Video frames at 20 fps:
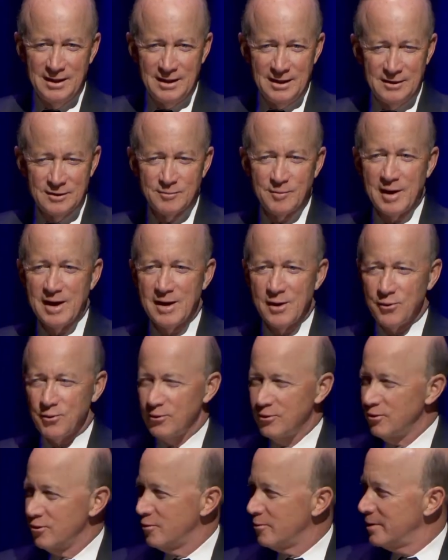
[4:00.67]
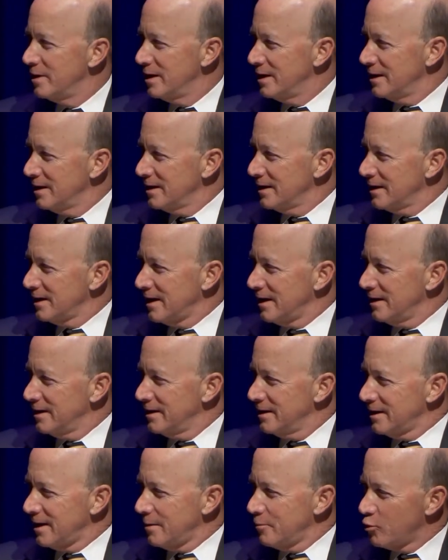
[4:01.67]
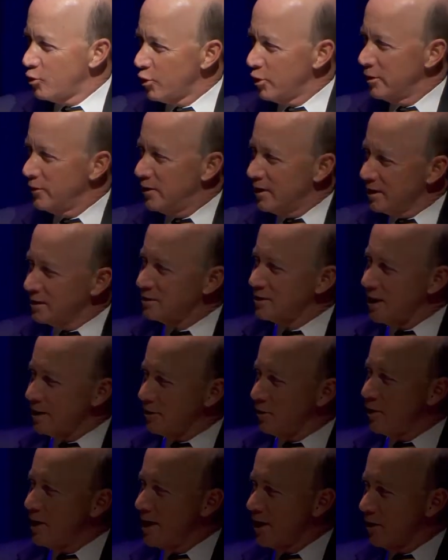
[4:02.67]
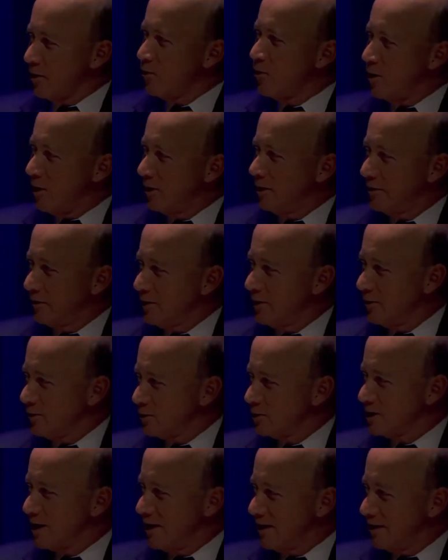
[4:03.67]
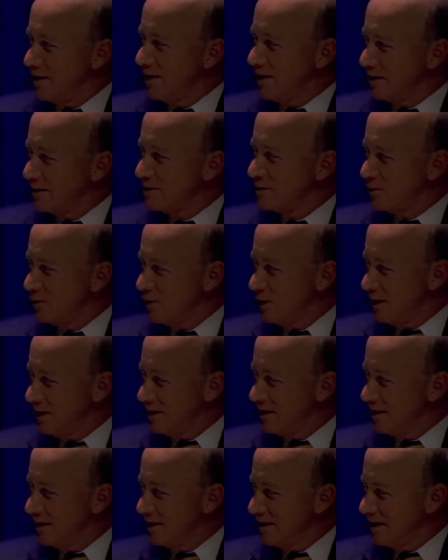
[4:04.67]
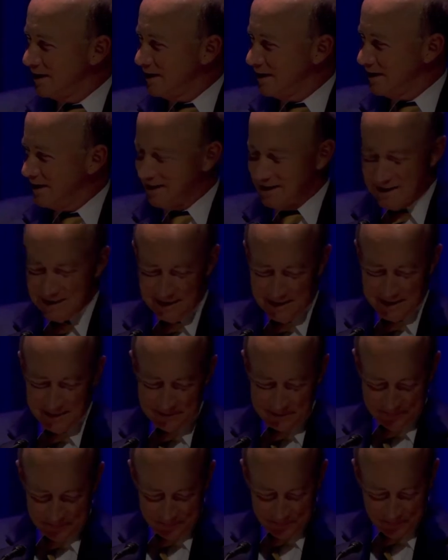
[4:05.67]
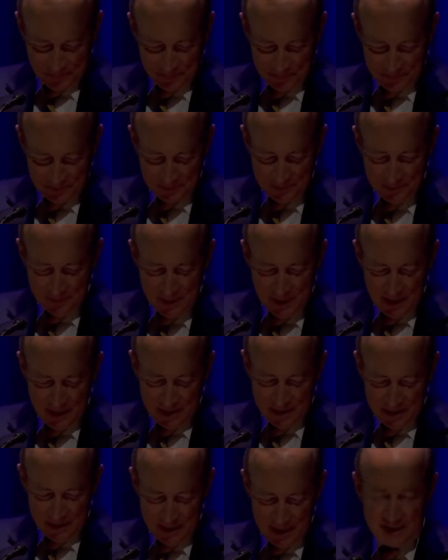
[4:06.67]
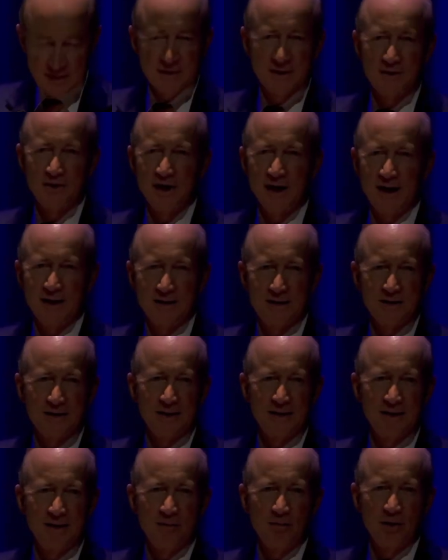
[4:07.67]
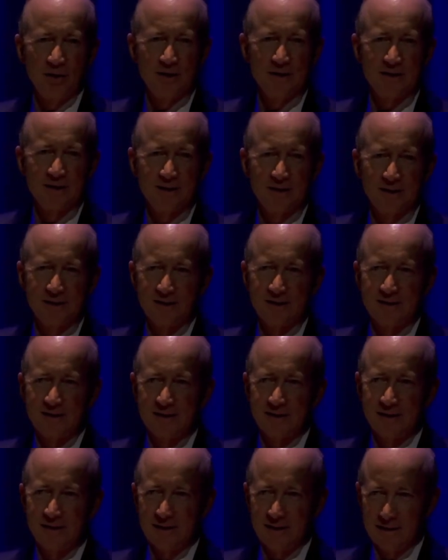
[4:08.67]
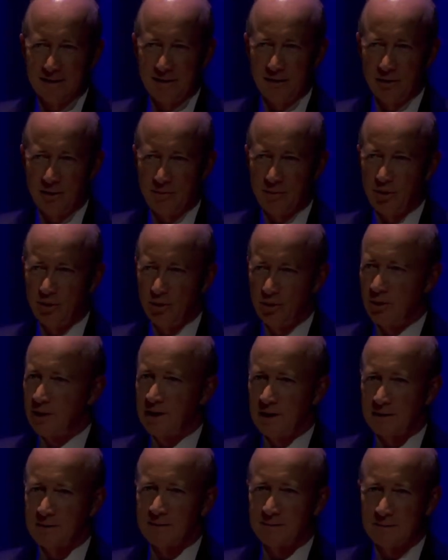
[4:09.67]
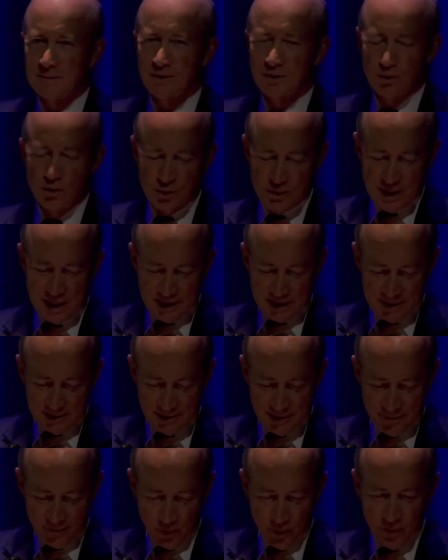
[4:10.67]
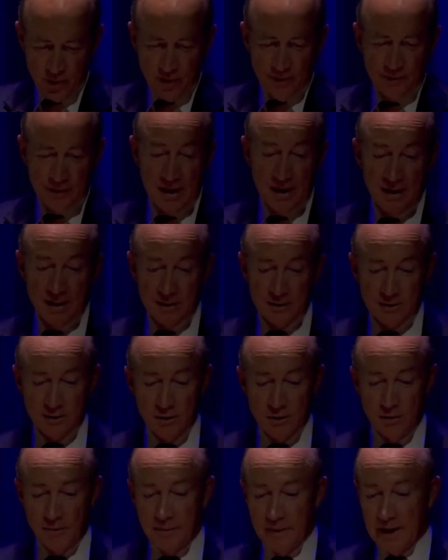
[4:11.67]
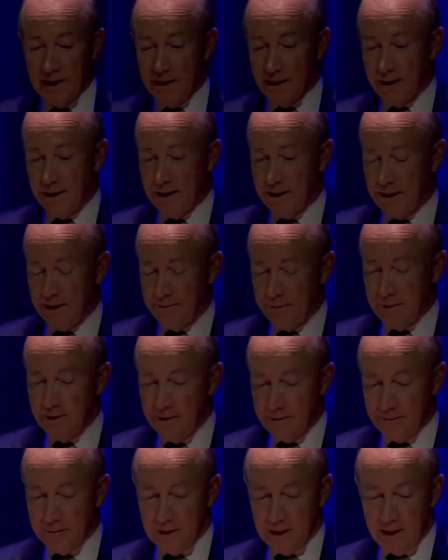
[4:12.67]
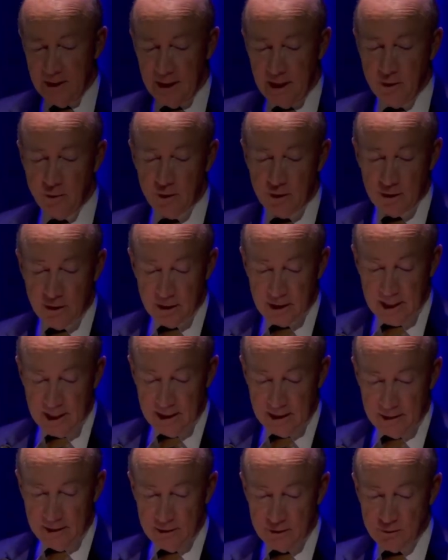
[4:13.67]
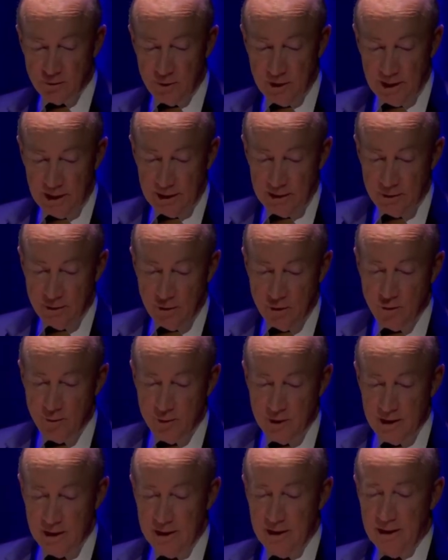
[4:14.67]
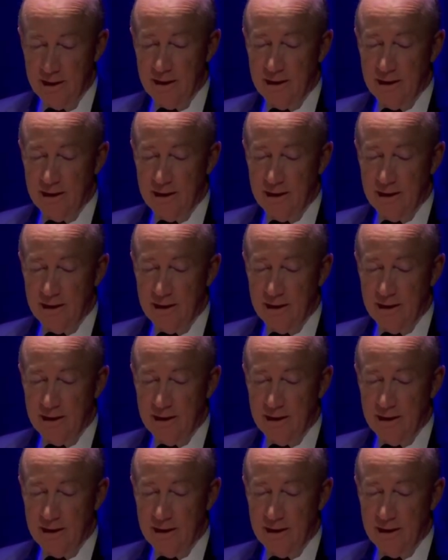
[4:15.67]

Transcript: in his bathrobe, I'm worried that it's Dr. Agarwal on the other side of that screen. And that's the challenge that he brings to us here at Purdue and at schools like us everywhere. So he wouldn't look at it this way, I know, but